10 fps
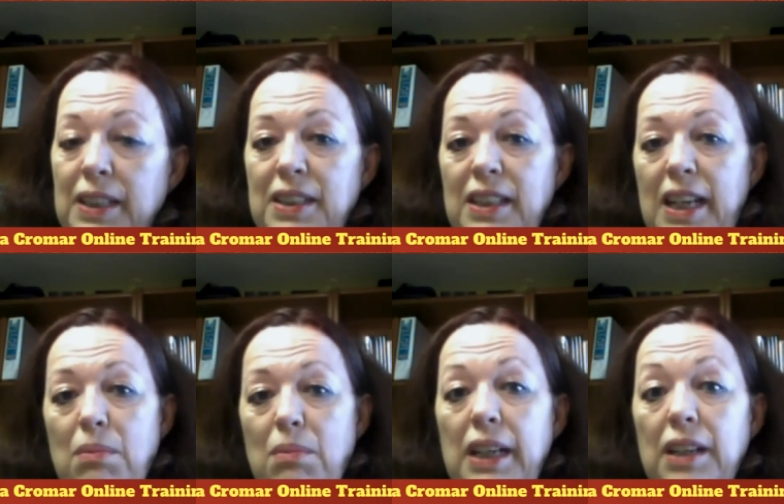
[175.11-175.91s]
Doesn't
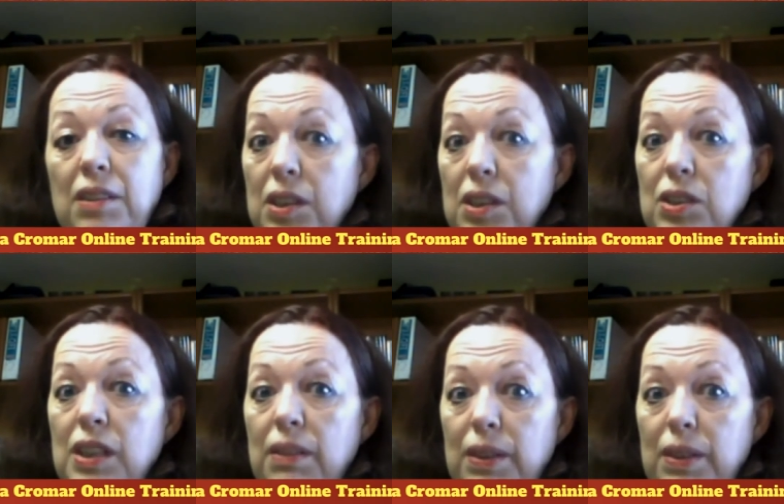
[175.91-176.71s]
that make you
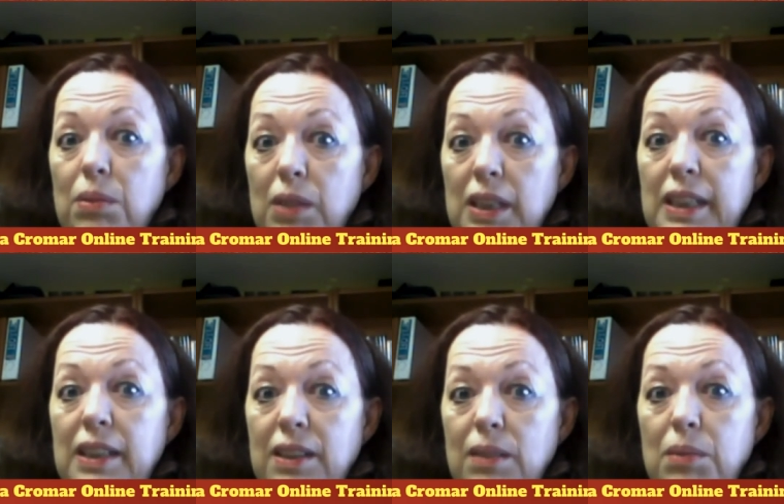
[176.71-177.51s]
usually feel really
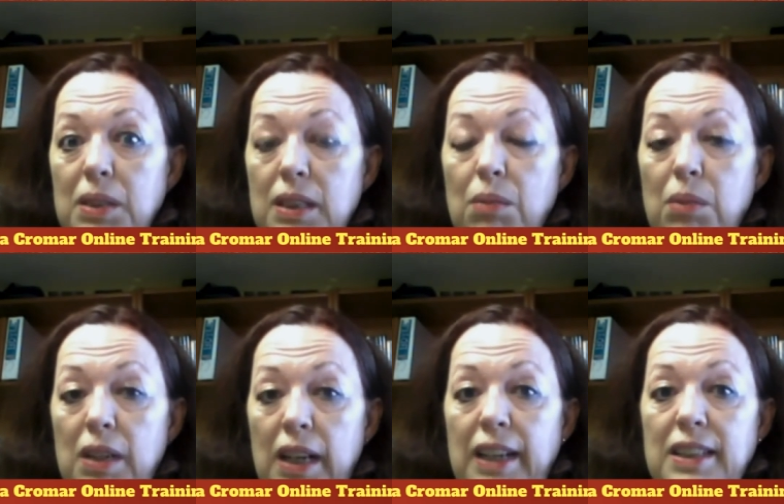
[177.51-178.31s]
good when
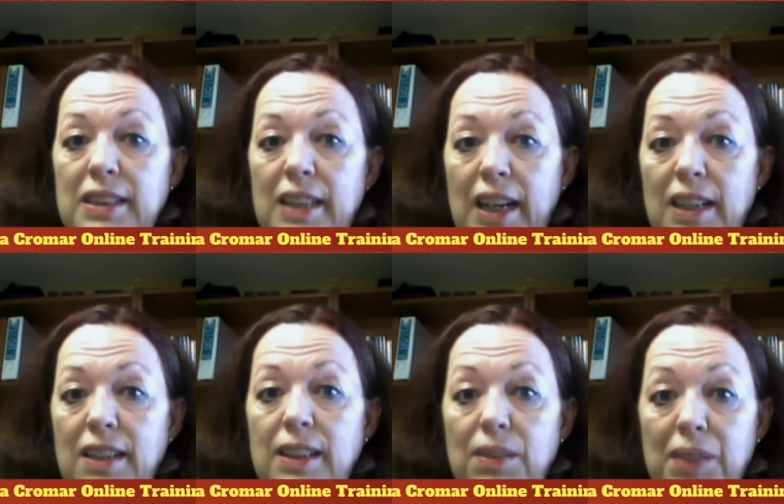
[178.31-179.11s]
someone has that
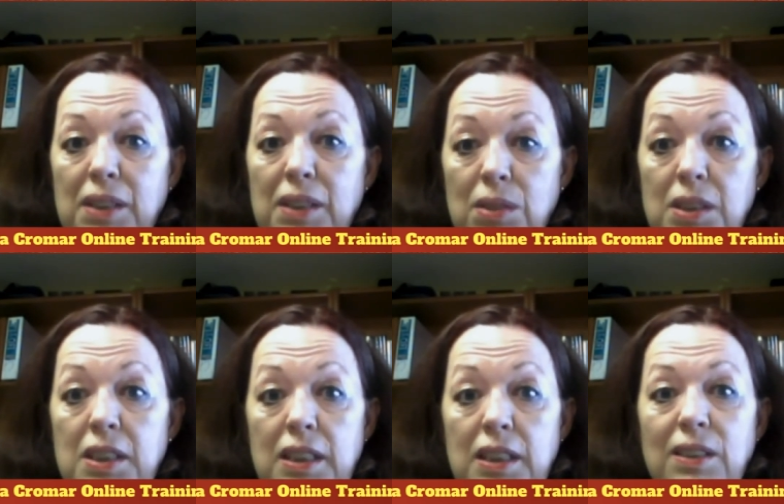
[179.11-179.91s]
kind of
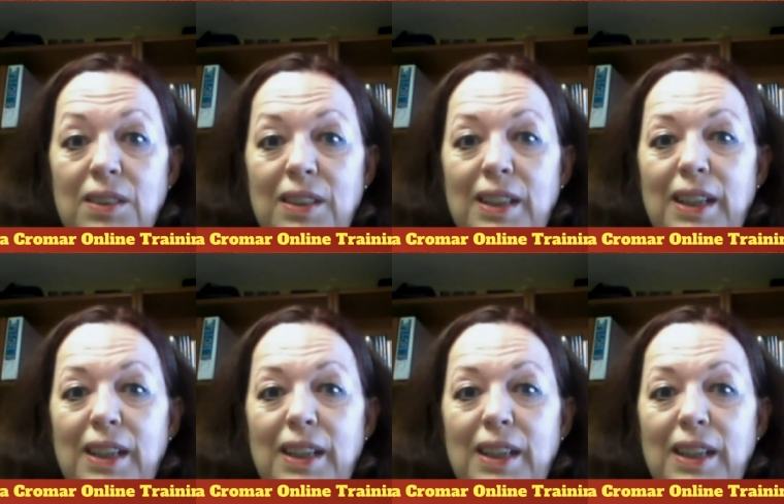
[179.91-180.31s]
interest in you?